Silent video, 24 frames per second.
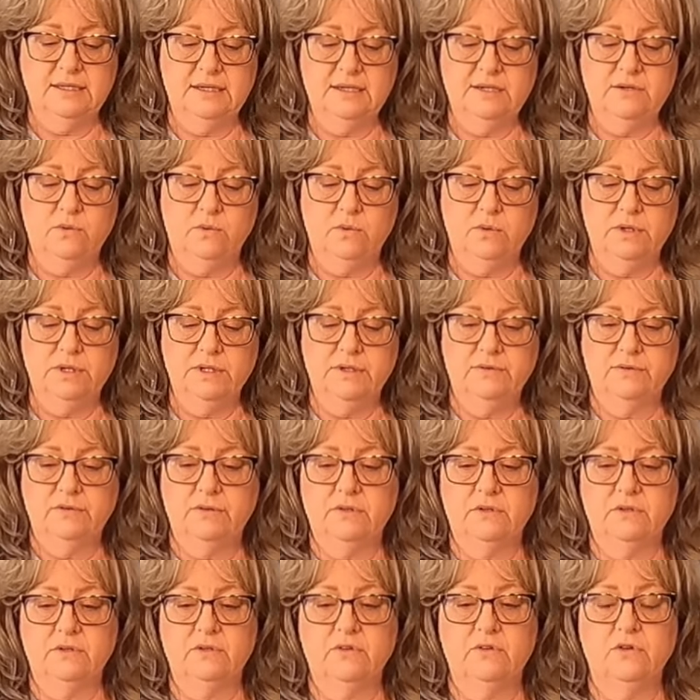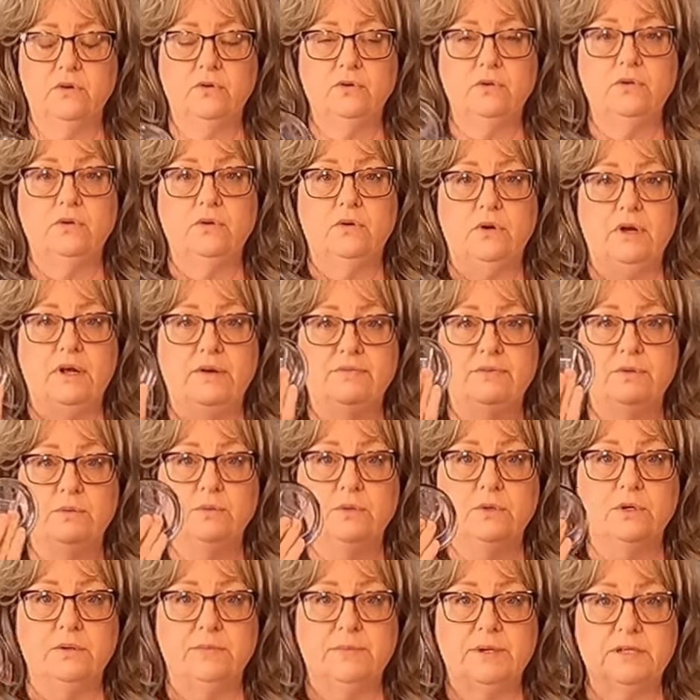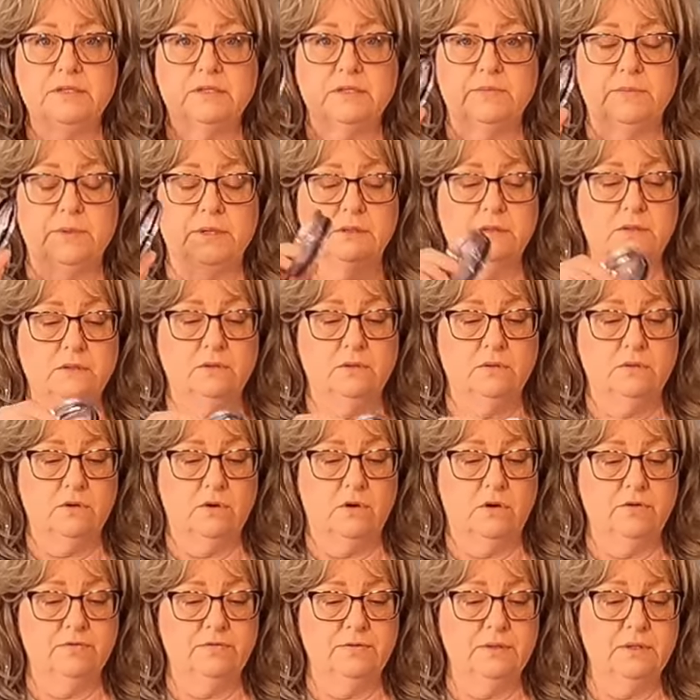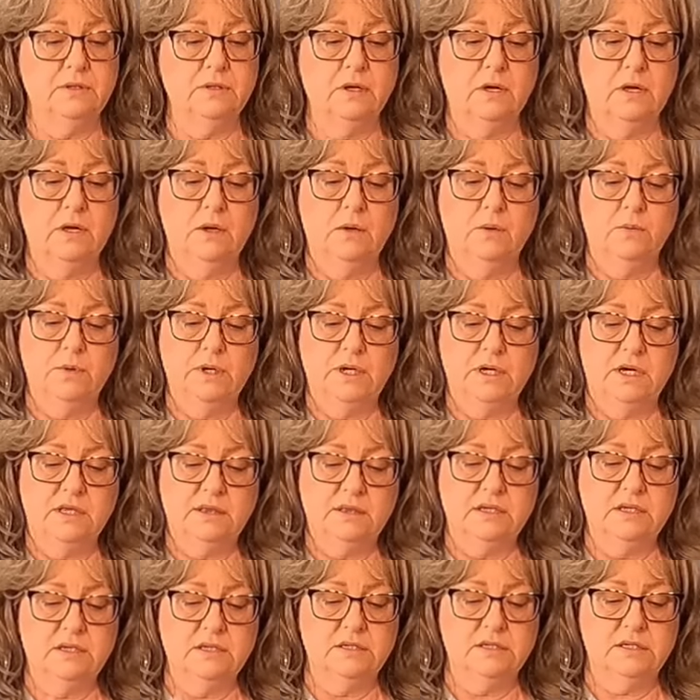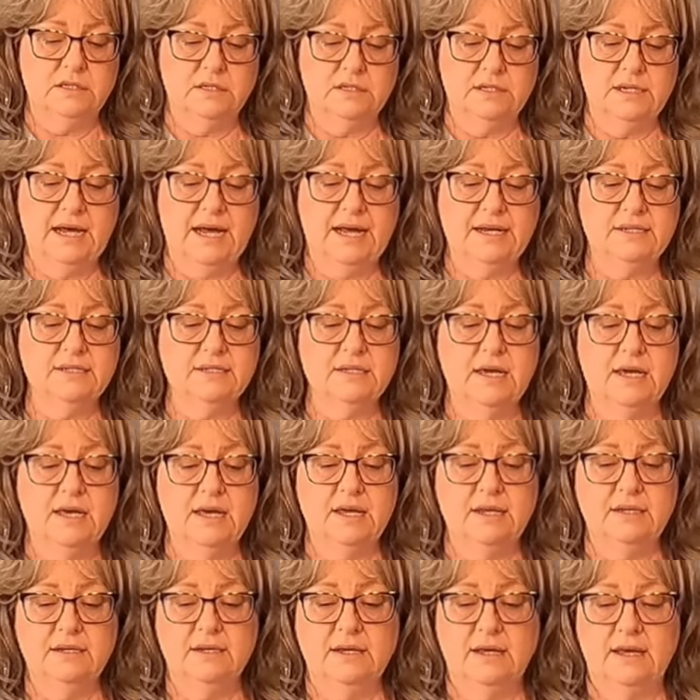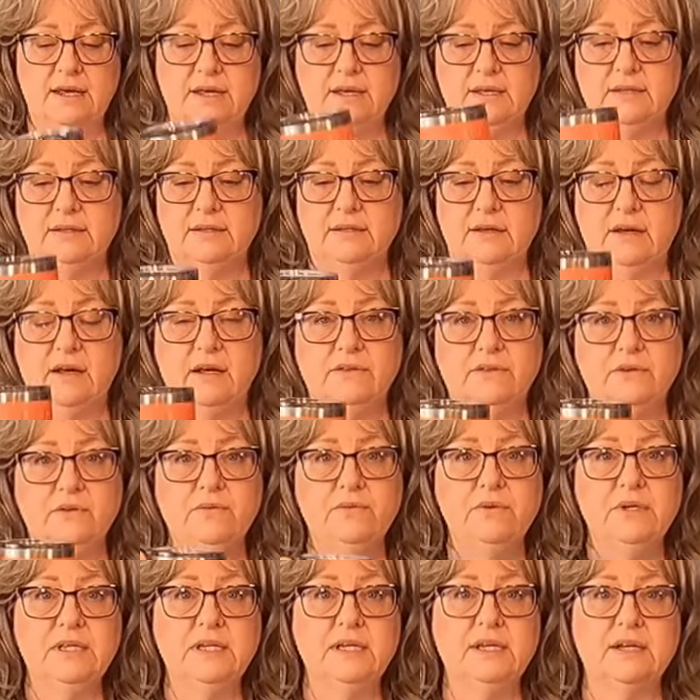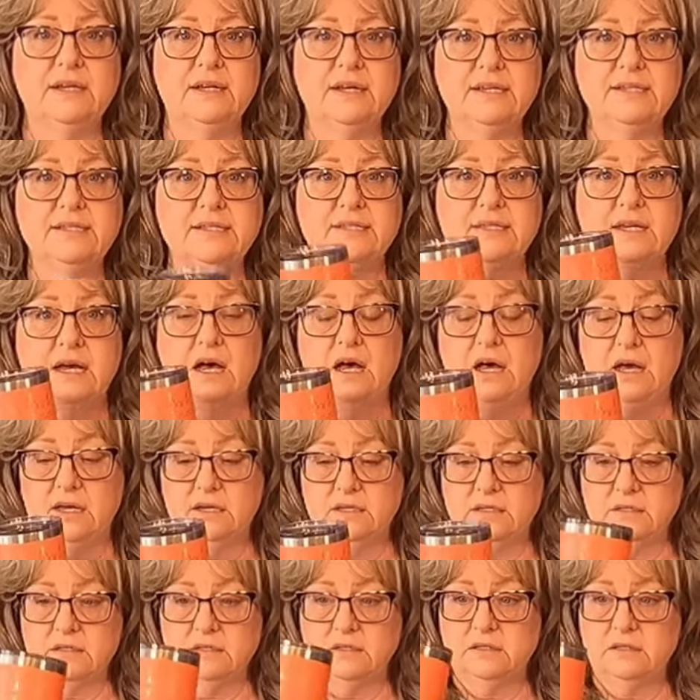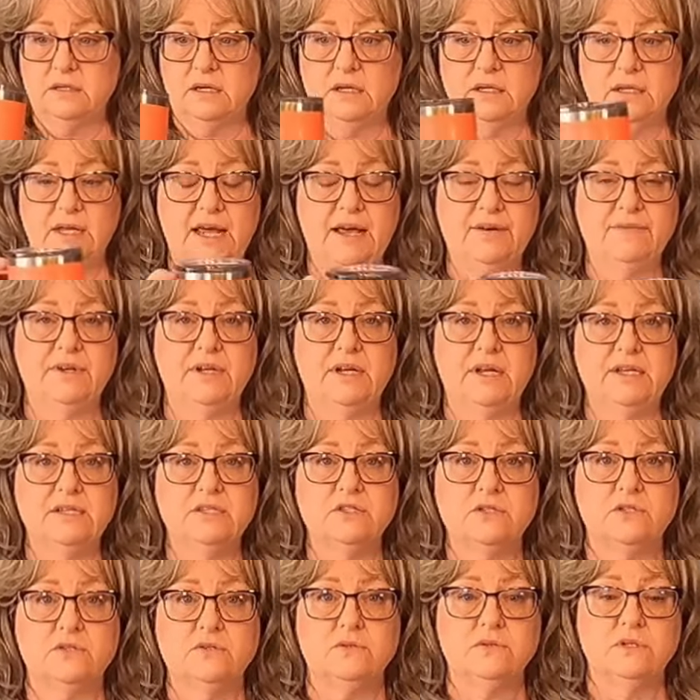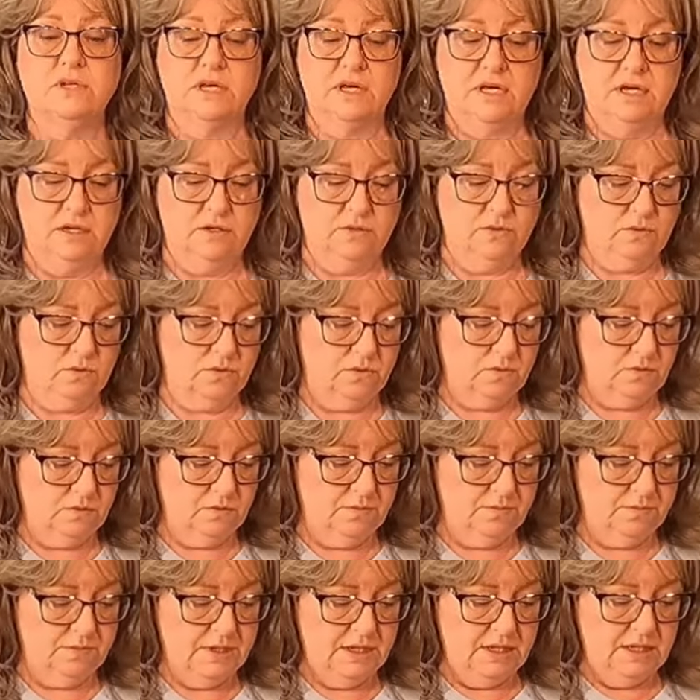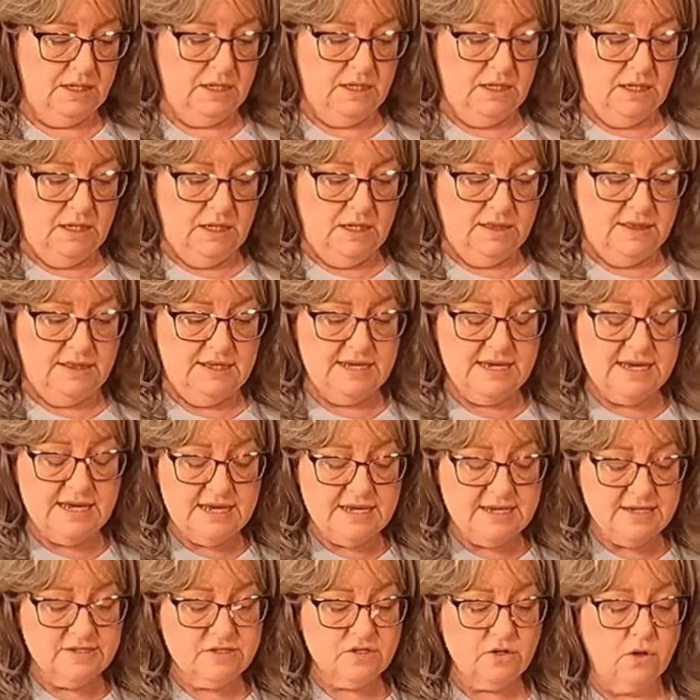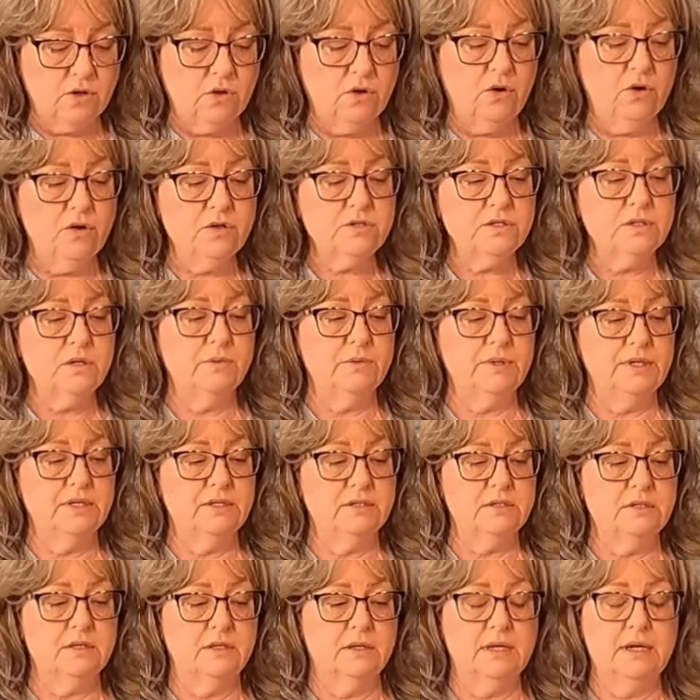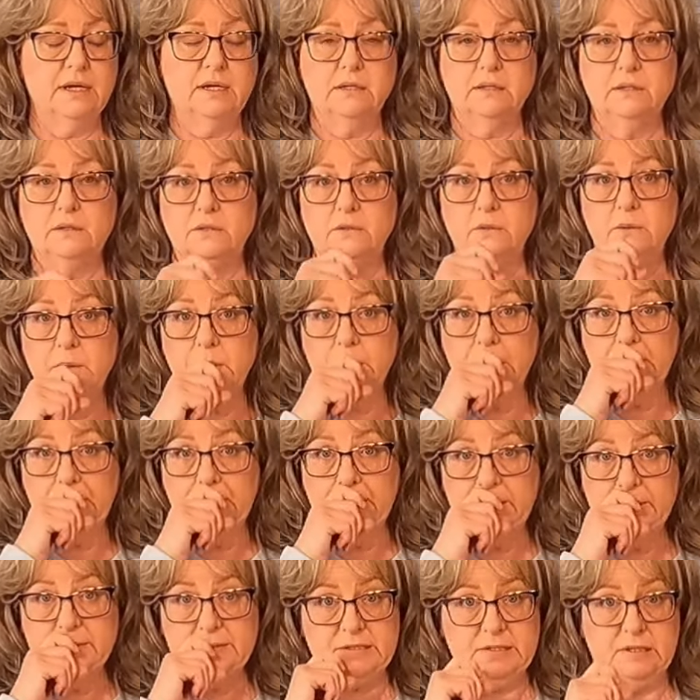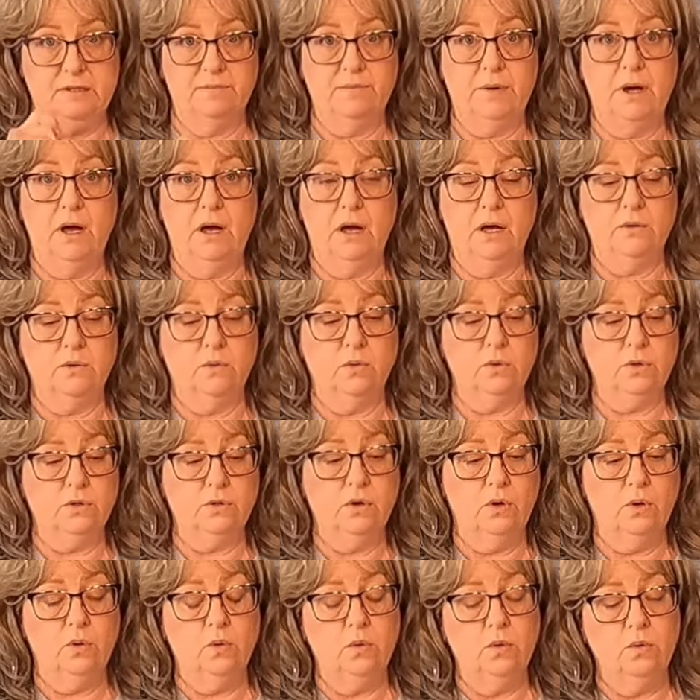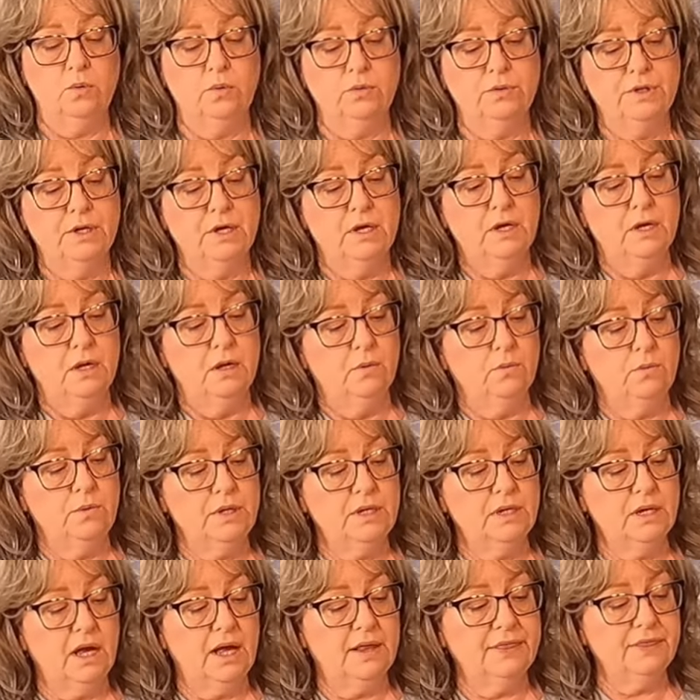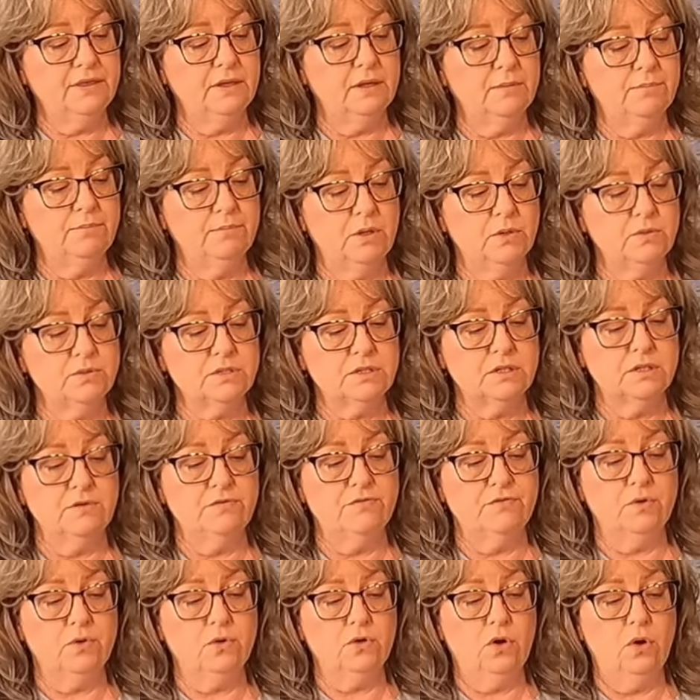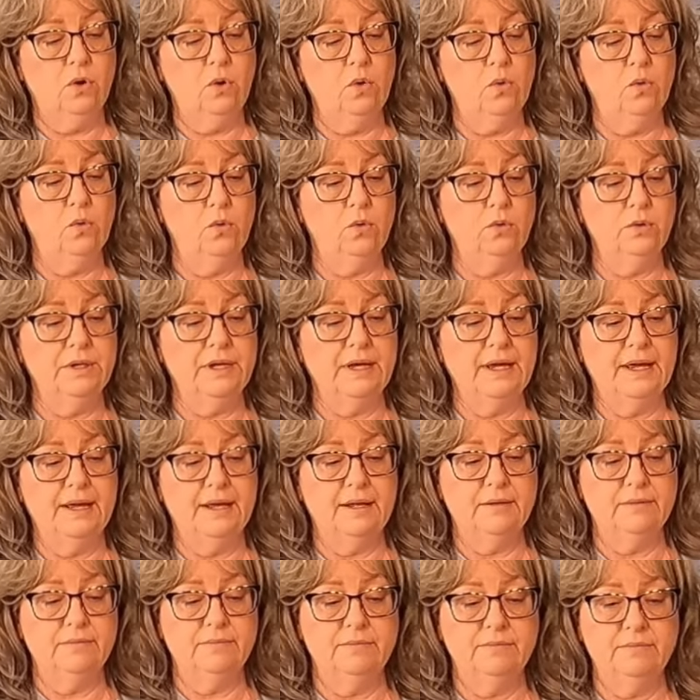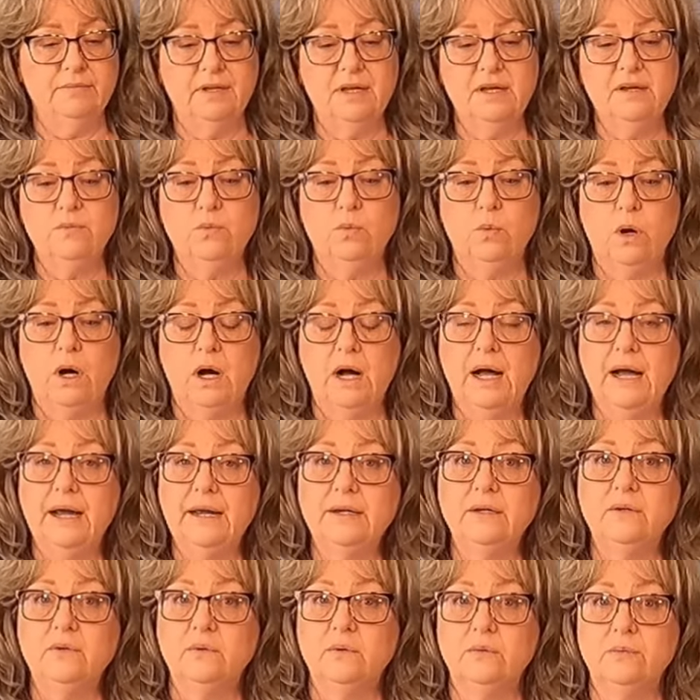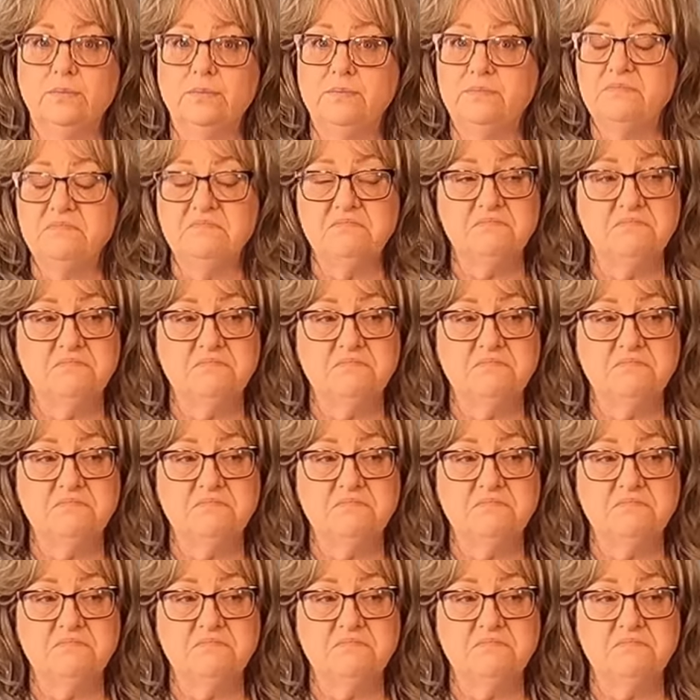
lid on it, so you don't have to worry about spilling your coffee. We got these in Nag's Head, and they're really a nice size, and they have a nice sturdy handle on them. These are also insulated. You could use them hot or cold. We got them mostly for cold, and like wine or